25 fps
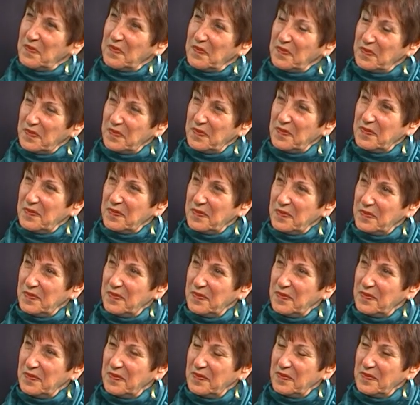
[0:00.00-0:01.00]
So
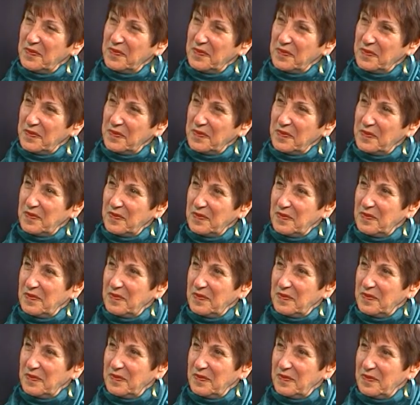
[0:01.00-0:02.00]
did
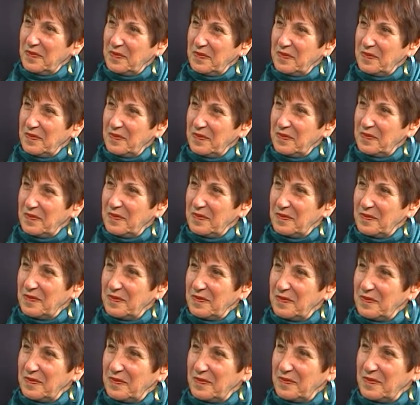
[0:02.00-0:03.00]
you take him for
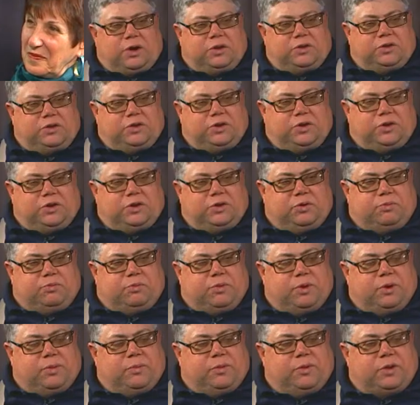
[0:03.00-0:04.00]
walks? Did you
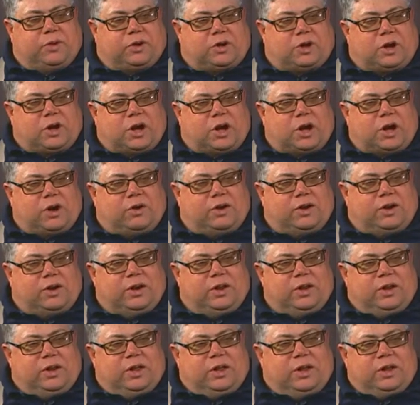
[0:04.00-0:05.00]
put him in the car and
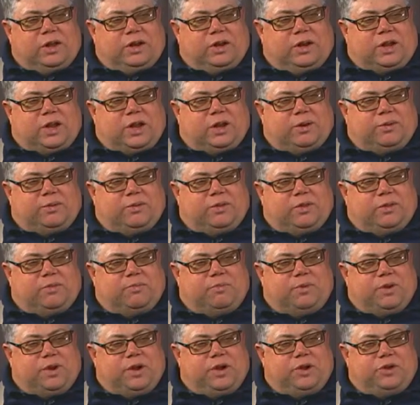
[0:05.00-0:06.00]
take him to the
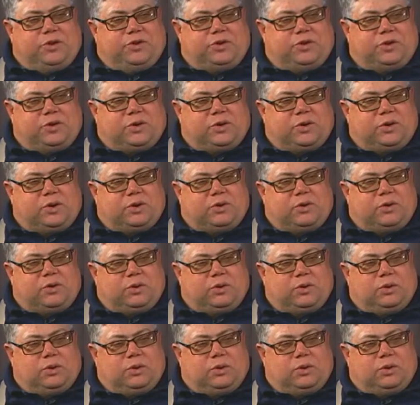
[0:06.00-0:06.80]
beach, or?